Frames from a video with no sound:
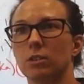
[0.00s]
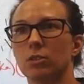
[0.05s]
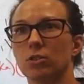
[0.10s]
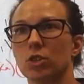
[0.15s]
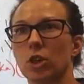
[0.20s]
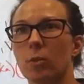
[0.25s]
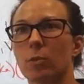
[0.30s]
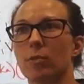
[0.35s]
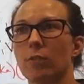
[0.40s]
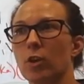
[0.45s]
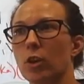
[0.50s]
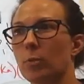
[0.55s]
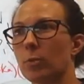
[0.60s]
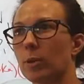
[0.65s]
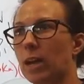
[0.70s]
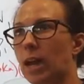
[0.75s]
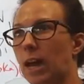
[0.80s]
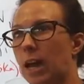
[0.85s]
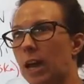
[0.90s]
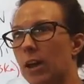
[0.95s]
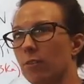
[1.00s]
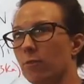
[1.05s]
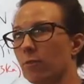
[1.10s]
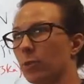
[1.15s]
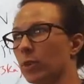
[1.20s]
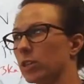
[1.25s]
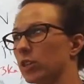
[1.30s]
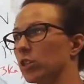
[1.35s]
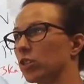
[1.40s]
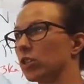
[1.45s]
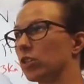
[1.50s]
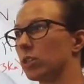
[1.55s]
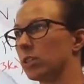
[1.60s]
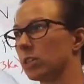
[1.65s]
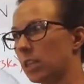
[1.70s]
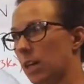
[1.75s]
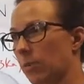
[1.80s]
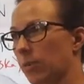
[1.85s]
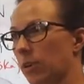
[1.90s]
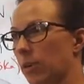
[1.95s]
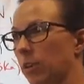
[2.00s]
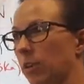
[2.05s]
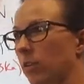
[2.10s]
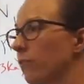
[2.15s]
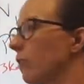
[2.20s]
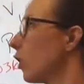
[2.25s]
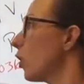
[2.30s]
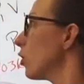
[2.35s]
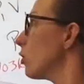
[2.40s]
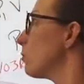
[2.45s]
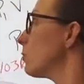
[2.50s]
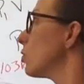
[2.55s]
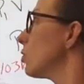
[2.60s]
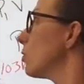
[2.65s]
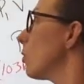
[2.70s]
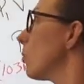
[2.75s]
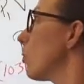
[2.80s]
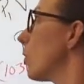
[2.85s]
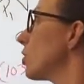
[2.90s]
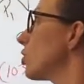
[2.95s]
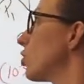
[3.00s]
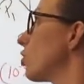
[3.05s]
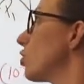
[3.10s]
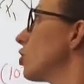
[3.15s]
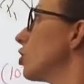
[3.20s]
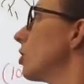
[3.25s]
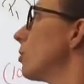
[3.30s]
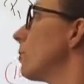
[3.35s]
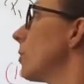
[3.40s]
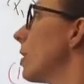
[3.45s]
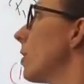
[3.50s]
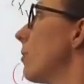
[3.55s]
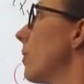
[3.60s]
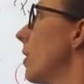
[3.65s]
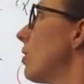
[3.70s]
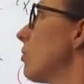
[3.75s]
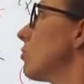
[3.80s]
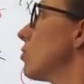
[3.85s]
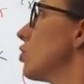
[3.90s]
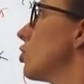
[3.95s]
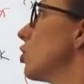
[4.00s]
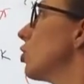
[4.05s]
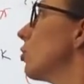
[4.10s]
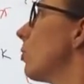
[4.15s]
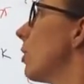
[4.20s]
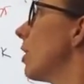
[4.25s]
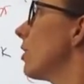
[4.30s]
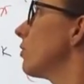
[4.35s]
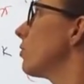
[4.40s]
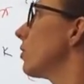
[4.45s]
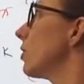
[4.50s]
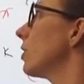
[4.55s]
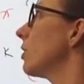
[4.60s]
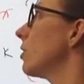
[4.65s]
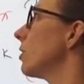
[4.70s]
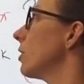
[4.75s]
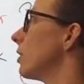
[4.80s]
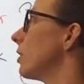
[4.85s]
Chop the volume in half, pressure should double, the volume, the pressure should be about 200.